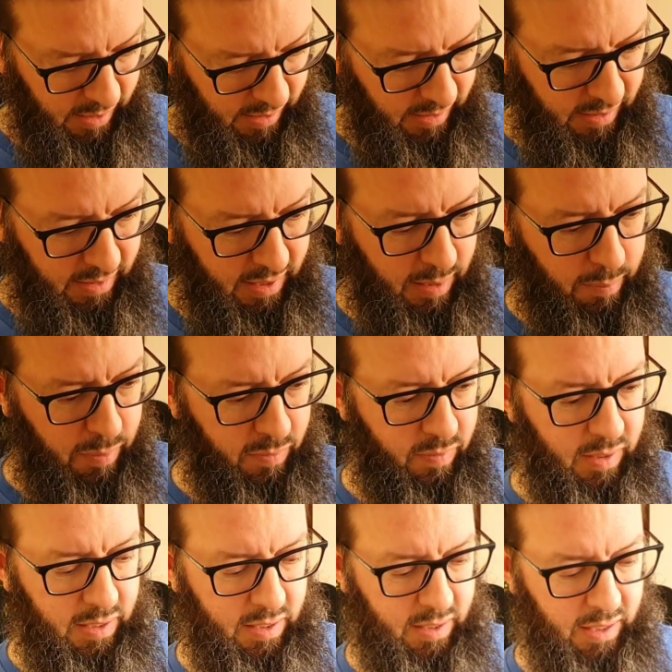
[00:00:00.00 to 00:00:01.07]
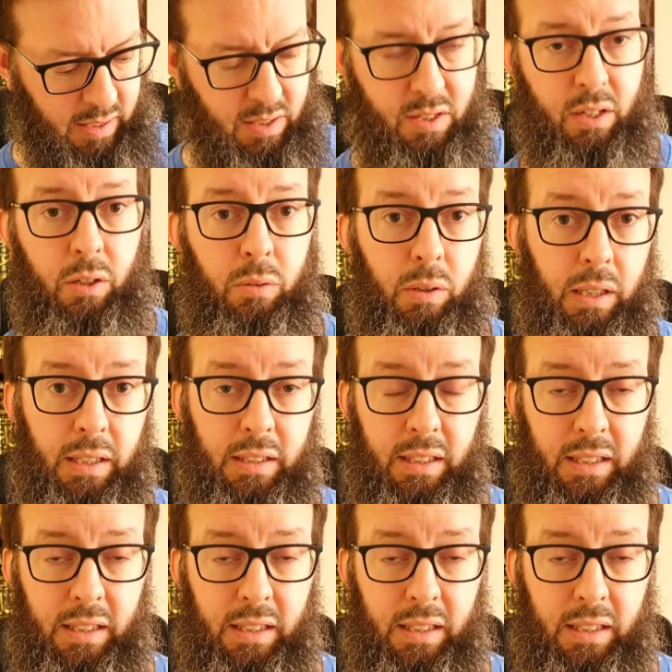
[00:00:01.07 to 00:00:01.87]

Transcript: the tip of this PSO-Rite can